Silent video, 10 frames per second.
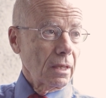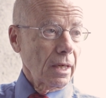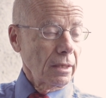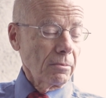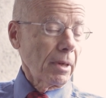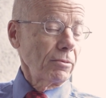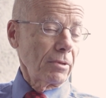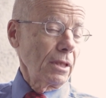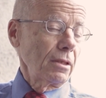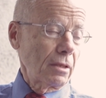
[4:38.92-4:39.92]
And you might
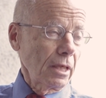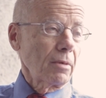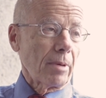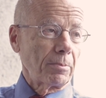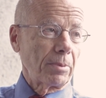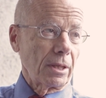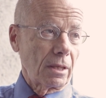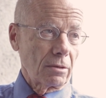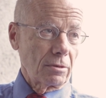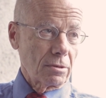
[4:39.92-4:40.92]
really think about putting
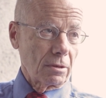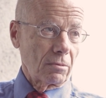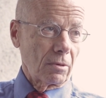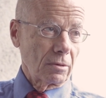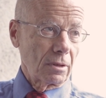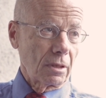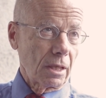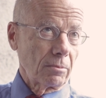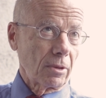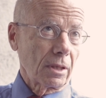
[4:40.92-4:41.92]
countries on the road to
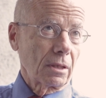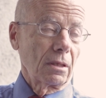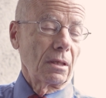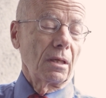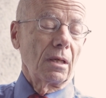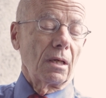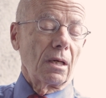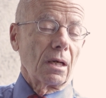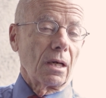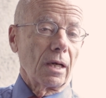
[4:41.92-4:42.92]
Denmark.
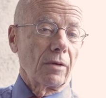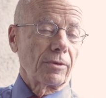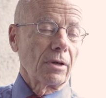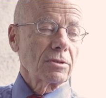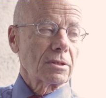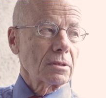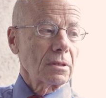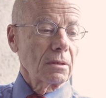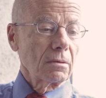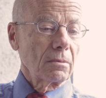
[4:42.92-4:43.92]
If
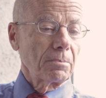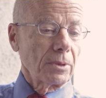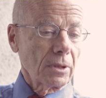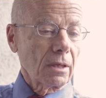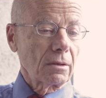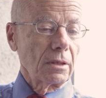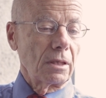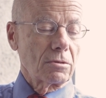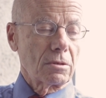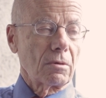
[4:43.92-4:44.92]
those political
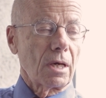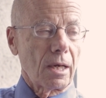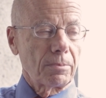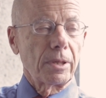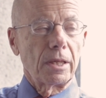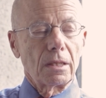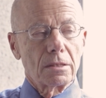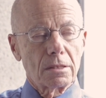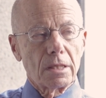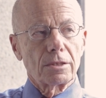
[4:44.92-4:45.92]
leaders are operating
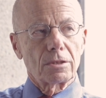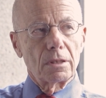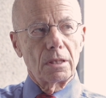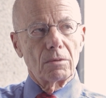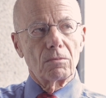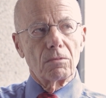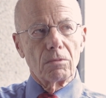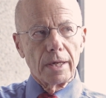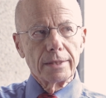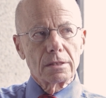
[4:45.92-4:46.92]
essentially in a
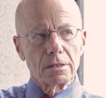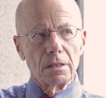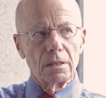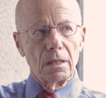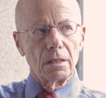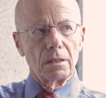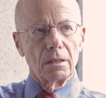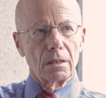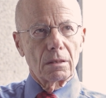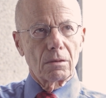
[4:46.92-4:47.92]

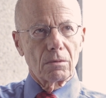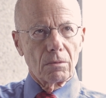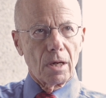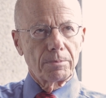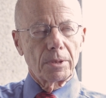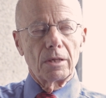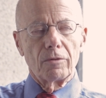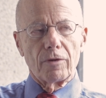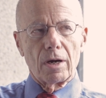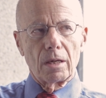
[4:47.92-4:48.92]
rent-seeking, corrupt
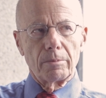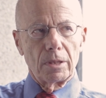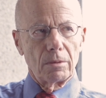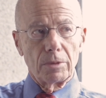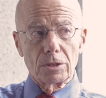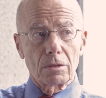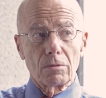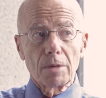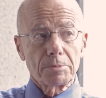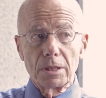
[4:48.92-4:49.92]
environment in which
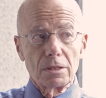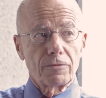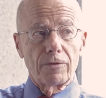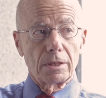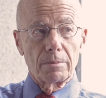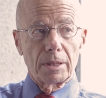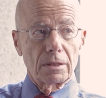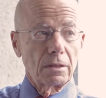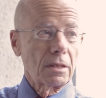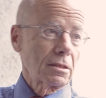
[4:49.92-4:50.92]
corruption is
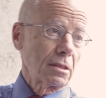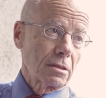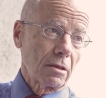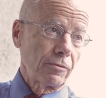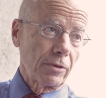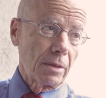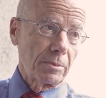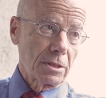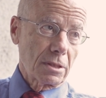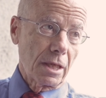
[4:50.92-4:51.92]
fundamentally necessary for them
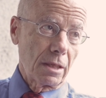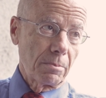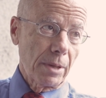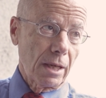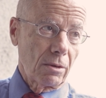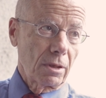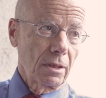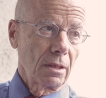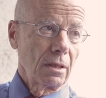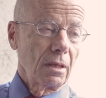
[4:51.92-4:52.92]
to stay in power,